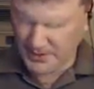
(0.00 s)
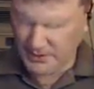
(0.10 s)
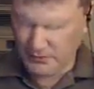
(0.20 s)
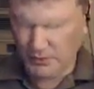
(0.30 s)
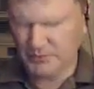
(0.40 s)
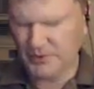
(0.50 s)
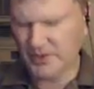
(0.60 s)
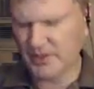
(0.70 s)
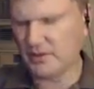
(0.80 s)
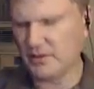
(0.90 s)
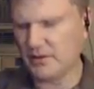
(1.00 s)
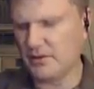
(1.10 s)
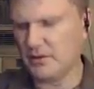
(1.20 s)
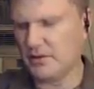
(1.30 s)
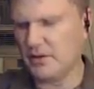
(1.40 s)
You will be
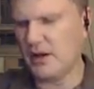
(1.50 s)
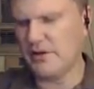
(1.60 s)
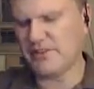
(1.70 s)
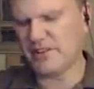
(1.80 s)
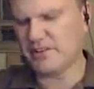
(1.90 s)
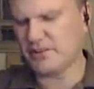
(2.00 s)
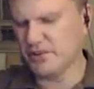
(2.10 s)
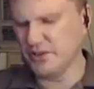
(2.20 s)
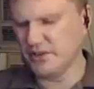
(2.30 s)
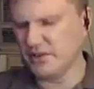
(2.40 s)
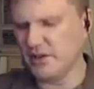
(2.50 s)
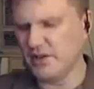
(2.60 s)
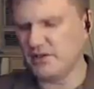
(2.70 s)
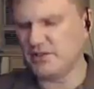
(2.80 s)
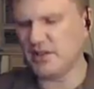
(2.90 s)
eventually
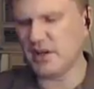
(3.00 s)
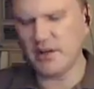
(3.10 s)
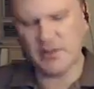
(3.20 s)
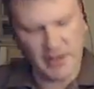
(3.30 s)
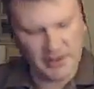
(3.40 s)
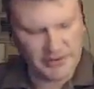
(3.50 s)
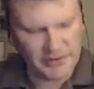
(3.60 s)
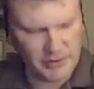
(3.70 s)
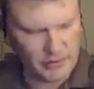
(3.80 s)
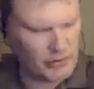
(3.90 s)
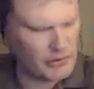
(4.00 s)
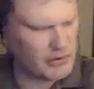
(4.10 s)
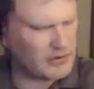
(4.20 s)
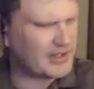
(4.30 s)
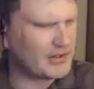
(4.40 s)
share. Yes,
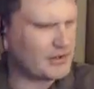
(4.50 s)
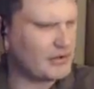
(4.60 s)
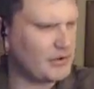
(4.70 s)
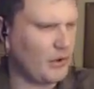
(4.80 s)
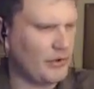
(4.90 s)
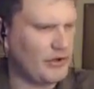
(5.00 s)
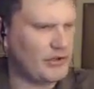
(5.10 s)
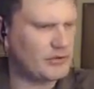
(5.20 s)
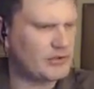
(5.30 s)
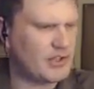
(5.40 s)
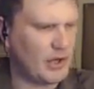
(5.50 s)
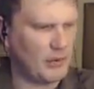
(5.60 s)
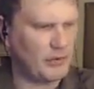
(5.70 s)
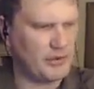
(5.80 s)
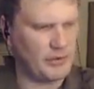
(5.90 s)
technically you already do share.
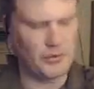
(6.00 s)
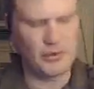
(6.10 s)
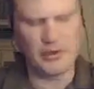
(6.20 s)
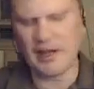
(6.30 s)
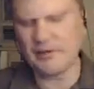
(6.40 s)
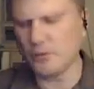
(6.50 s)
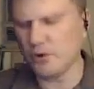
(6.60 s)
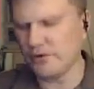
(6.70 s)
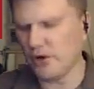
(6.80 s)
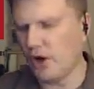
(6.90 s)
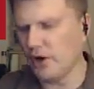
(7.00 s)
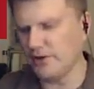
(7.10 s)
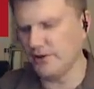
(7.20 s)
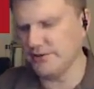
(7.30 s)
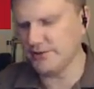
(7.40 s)
You will have more of an
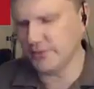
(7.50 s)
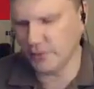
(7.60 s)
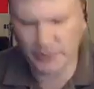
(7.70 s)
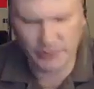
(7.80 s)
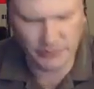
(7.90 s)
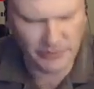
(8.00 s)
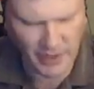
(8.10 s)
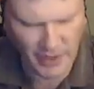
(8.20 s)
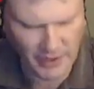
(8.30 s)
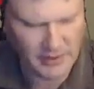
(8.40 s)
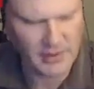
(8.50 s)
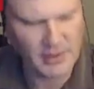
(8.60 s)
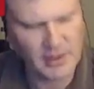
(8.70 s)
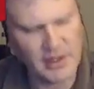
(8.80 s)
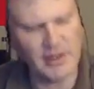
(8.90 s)
audience of what you find,
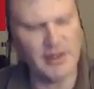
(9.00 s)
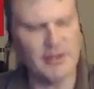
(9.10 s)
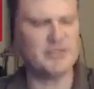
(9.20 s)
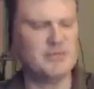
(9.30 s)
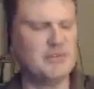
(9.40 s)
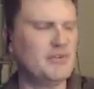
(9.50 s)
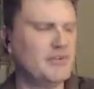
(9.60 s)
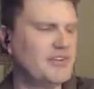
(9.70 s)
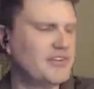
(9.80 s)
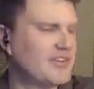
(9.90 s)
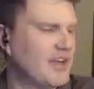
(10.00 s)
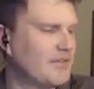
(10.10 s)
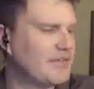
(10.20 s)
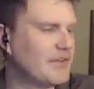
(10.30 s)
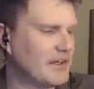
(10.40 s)
and others will be doing the same
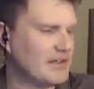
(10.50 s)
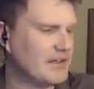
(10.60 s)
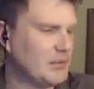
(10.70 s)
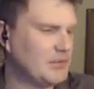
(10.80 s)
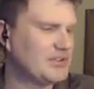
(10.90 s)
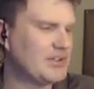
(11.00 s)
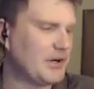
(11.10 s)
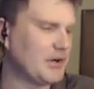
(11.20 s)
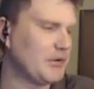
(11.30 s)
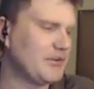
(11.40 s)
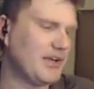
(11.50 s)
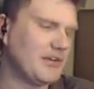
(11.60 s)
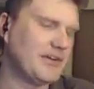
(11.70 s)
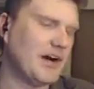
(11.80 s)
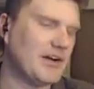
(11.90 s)
thing, and they'll be sharing what they
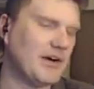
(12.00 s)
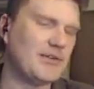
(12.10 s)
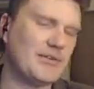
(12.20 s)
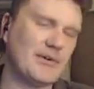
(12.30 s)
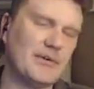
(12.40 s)
find also.